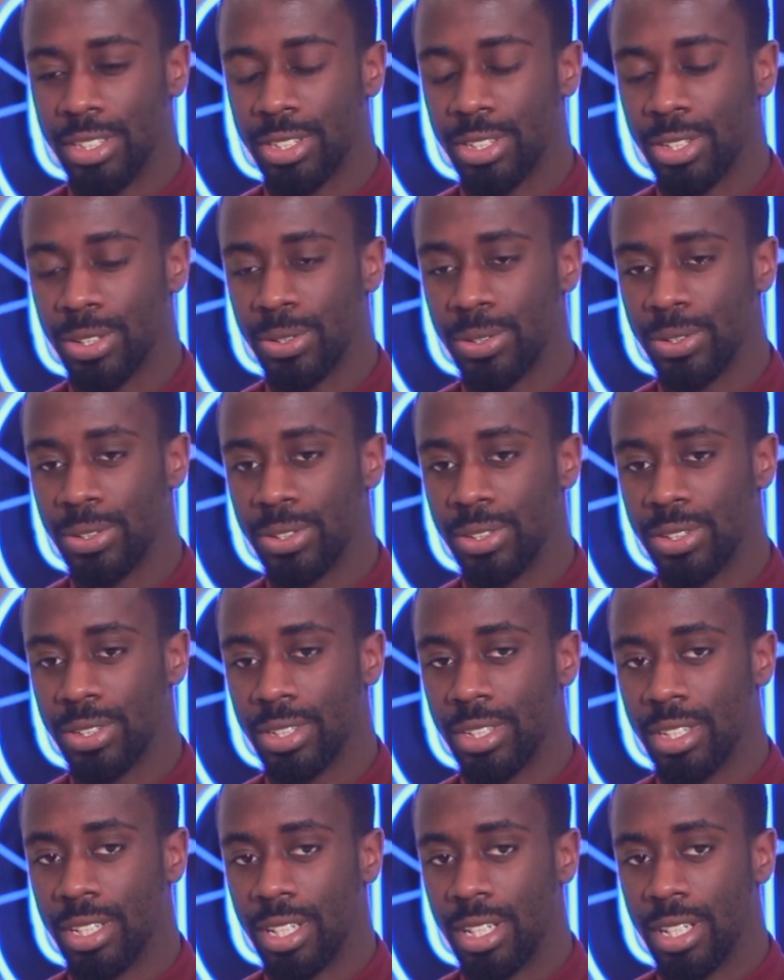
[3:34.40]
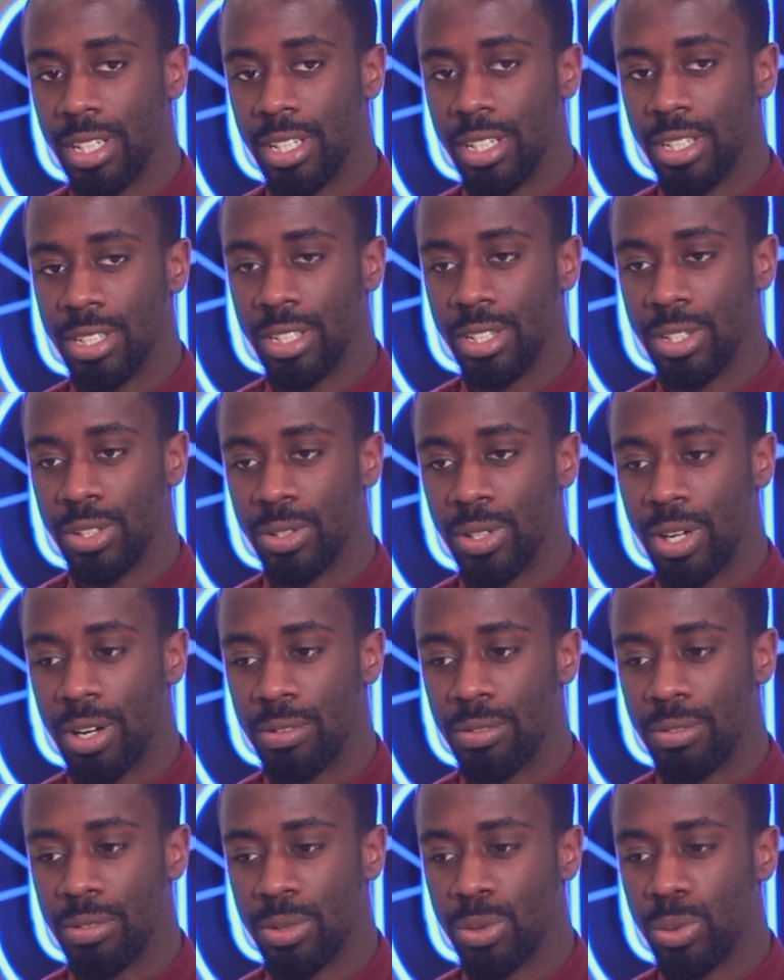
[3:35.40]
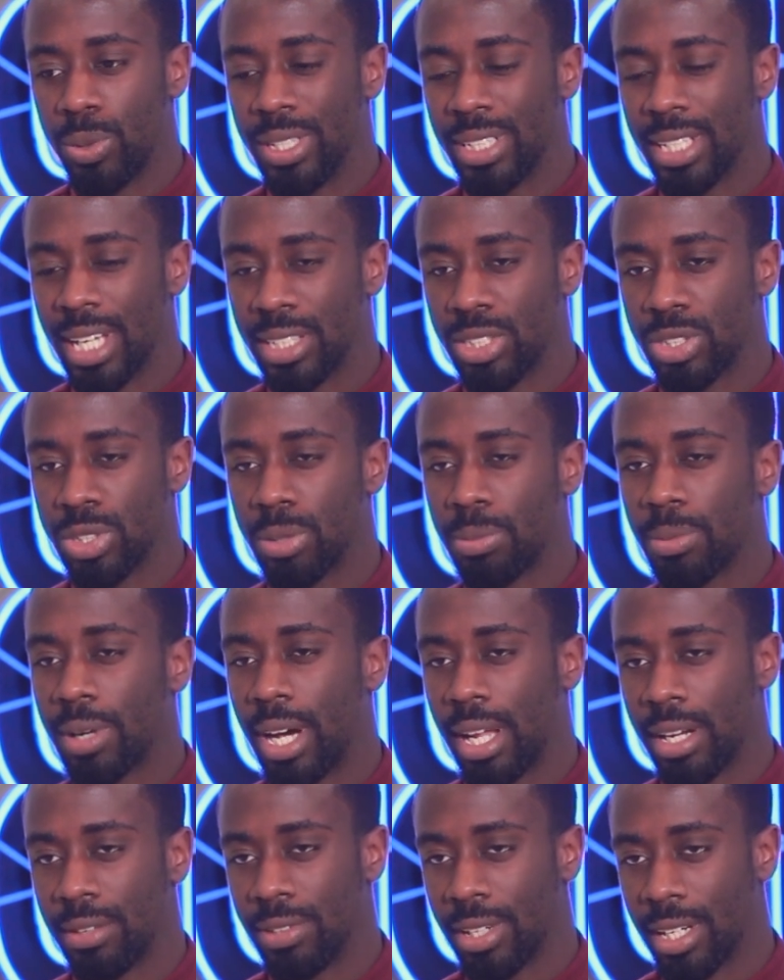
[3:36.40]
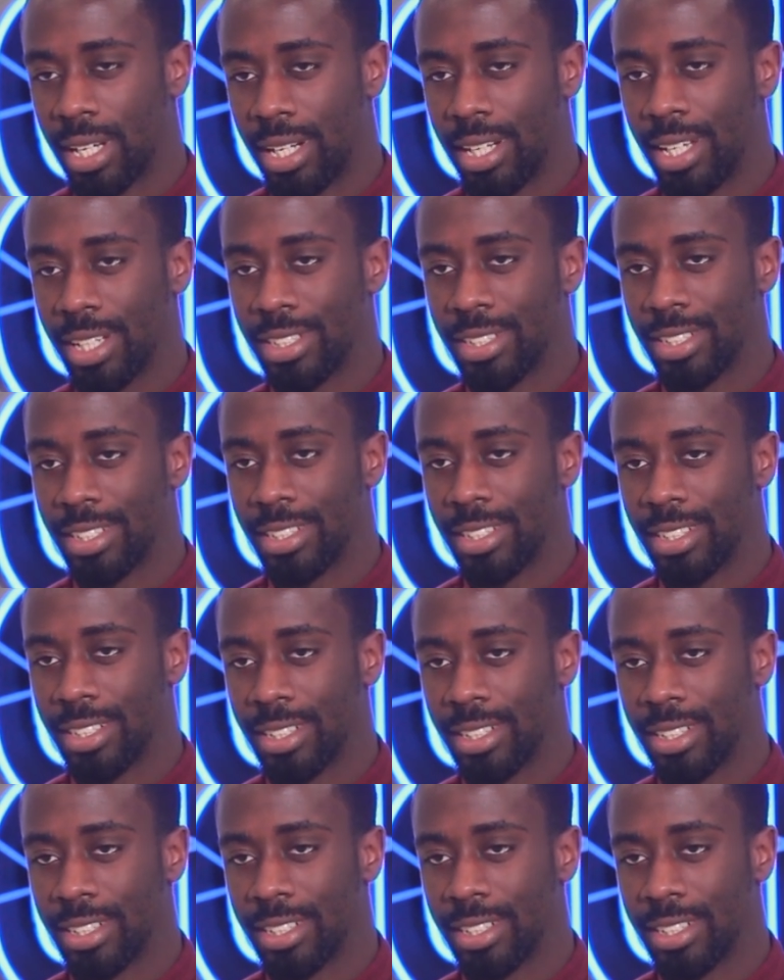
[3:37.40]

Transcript: So, you know, I've always had some kind of a connection.